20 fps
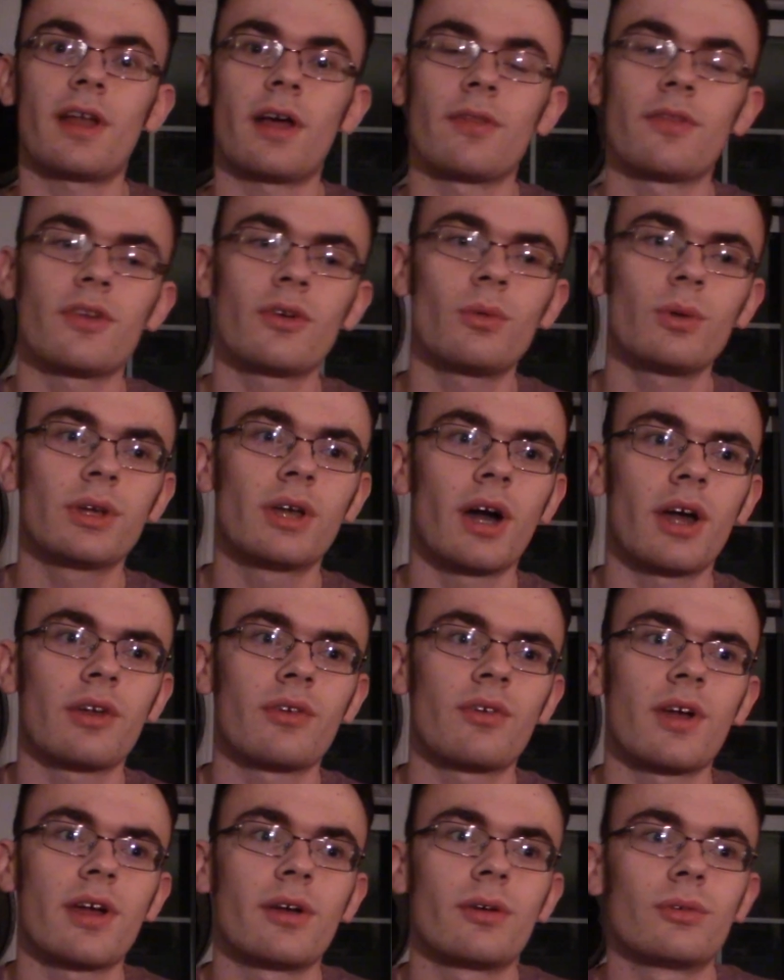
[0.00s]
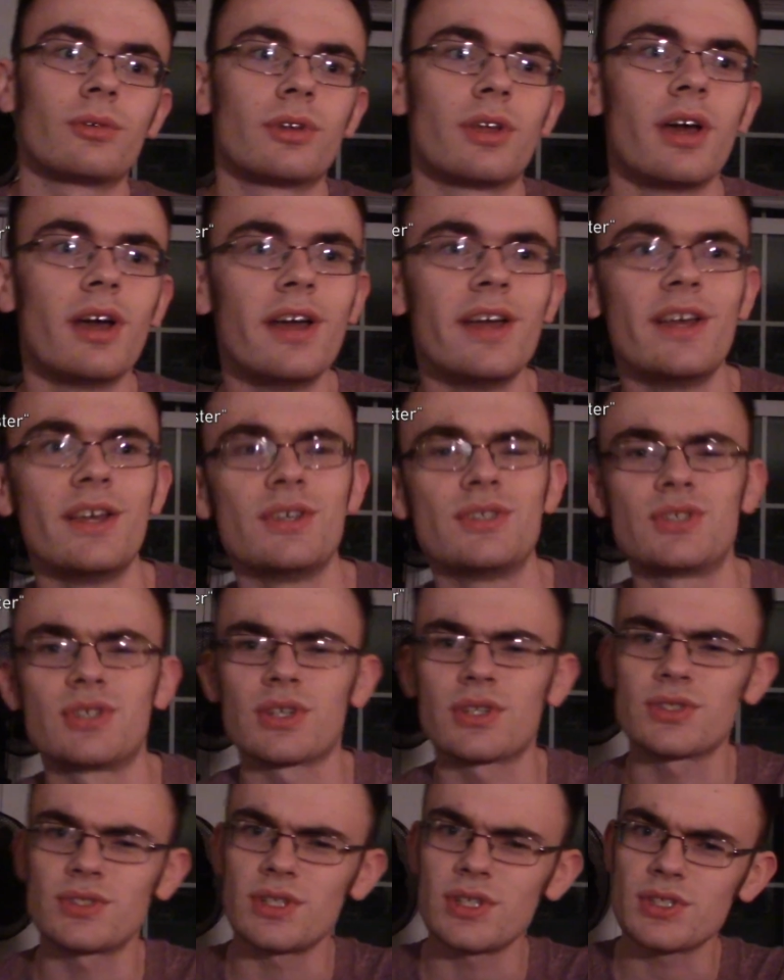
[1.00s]
I think we got around
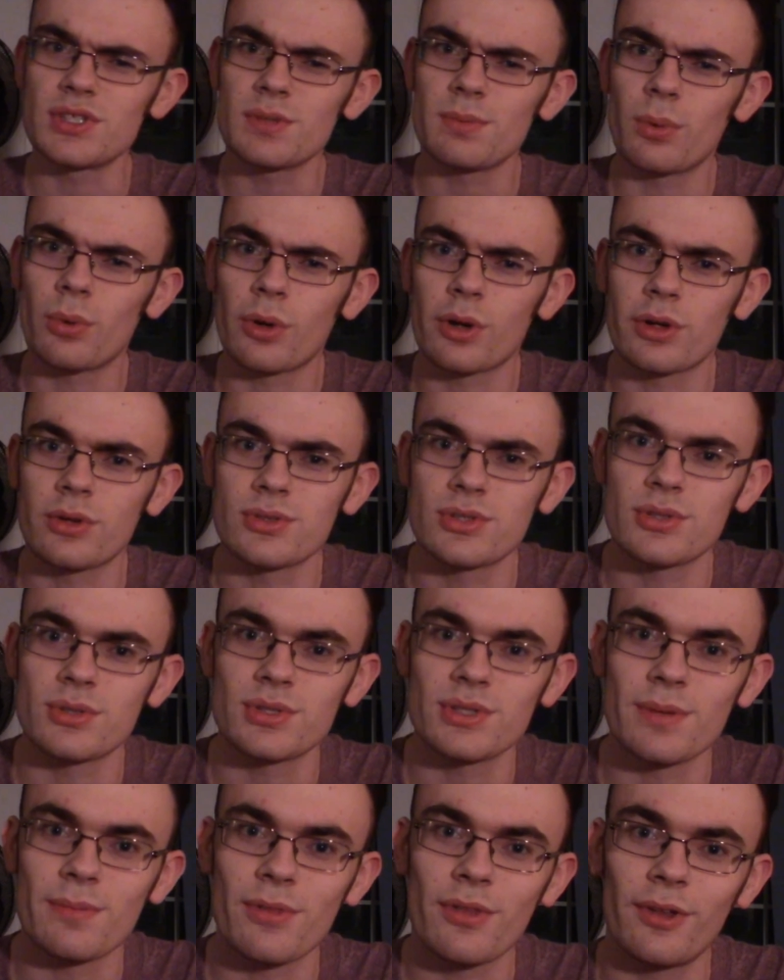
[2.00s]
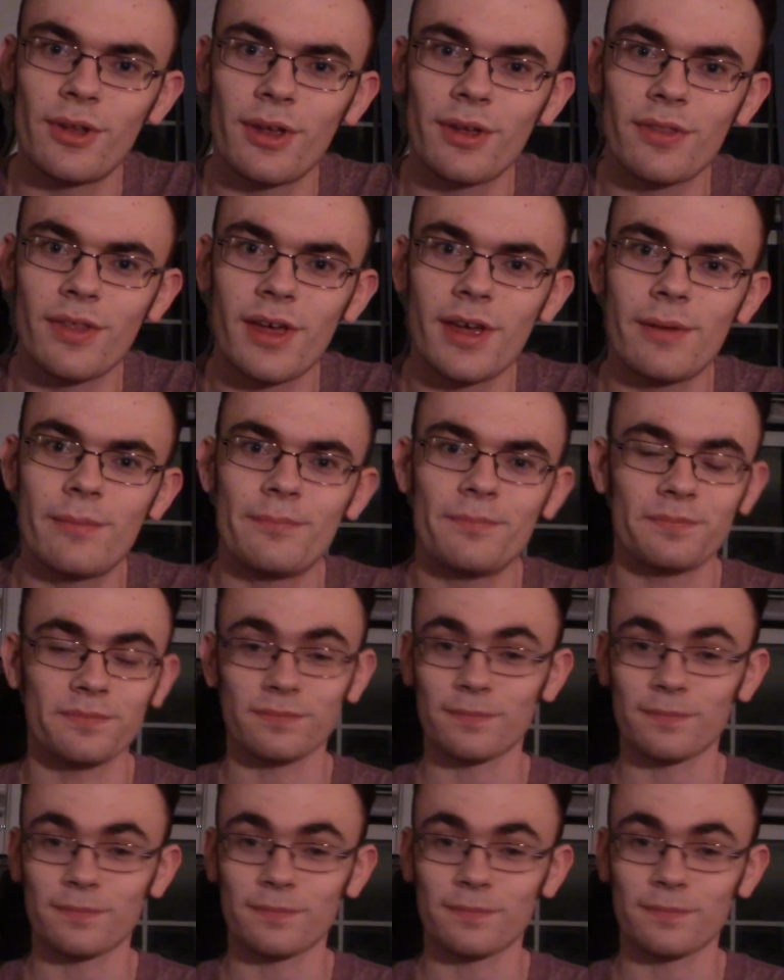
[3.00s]
60 supporters or something like that.